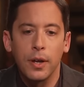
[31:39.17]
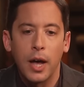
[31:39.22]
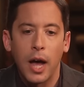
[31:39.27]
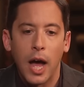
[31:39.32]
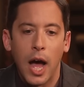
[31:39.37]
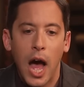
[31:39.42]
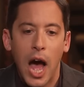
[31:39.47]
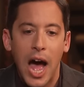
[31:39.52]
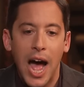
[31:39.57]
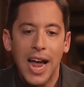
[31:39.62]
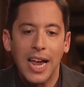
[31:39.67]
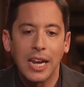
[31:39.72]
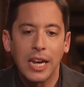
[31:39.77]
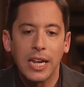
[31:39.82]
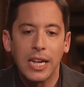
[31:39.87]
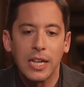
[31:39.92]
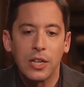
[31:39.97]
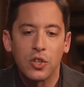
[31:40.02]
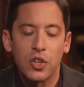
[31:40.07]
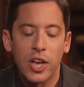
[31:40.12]
uh,
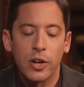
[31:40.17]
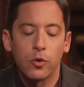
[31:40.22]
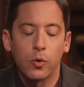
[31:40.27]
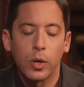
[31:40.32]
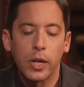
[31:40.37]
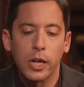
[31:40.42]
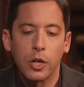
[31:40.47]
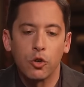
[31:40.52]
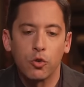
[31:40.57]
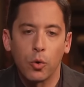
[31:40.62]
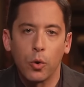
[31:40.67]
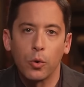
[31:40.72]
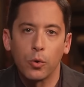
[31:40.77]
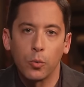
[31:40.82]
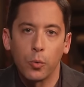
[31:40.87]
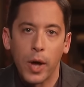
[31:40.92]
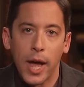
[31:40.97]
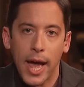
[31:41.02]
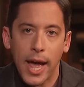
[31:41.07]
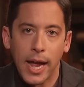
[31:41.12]
highly centrally controlled
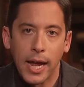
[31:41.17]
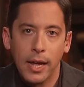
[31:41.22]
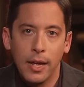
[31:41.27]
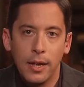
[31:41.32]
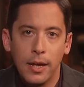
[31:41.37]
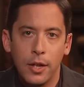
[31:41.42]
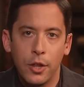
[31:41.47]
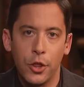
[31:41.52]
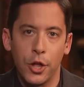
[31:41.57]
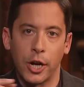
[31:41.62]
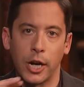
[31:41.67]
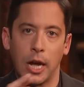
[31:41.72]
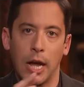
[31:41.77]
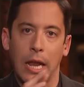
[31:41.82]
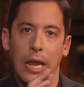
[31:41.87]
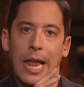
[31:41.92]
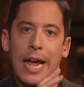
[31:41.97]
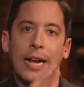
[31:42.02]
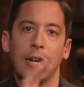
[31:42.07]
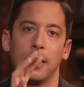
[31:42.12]
way. The
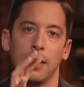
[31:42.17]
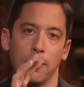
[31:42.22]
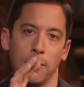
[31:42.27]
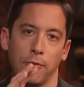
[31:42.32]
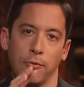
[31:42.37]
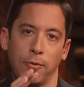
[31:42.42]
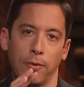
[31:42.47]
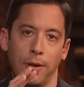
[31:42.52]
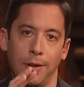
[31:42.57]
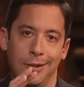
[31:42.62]
collective